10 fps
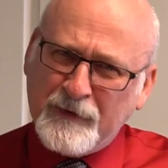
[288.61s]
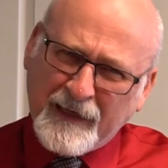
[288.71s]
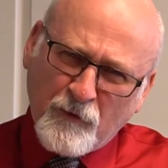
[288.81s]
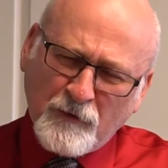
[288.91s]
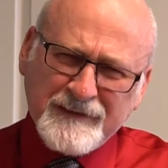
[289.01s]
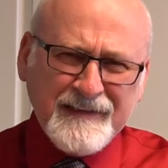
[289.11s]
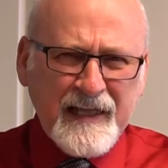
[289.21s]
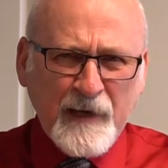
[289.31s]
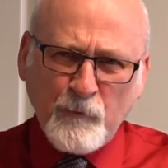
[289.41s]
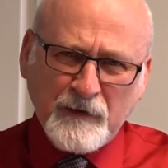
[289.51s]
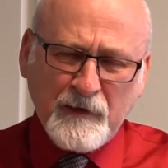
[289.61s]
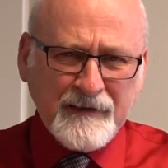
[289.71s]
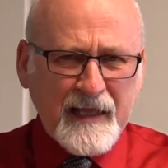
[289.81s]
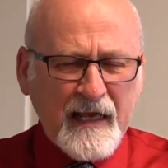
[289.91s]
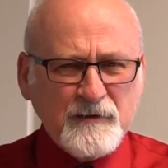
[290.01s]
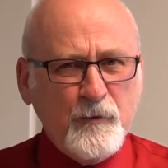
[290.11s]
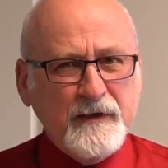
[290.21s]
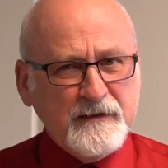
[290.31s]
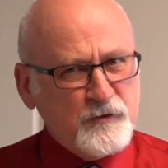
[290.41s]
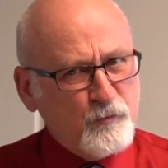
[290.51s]
that goes in line with the last
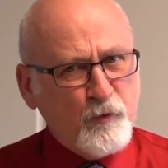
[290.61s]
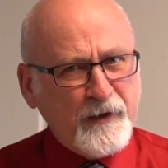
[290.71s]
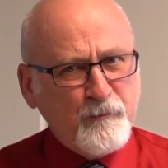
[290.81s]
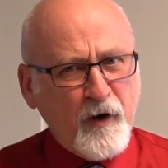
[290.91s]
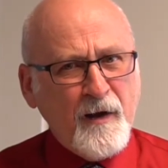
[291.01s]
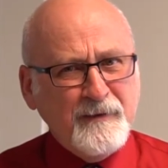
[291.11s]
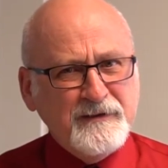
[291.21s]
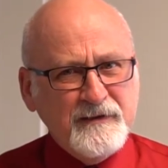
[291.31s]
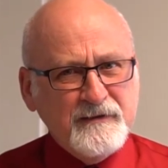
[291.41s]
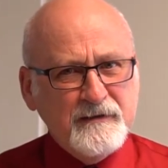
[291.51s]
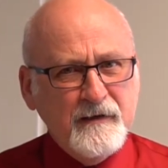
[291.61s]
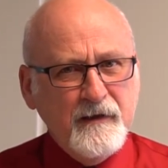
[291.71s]
one is to break promises.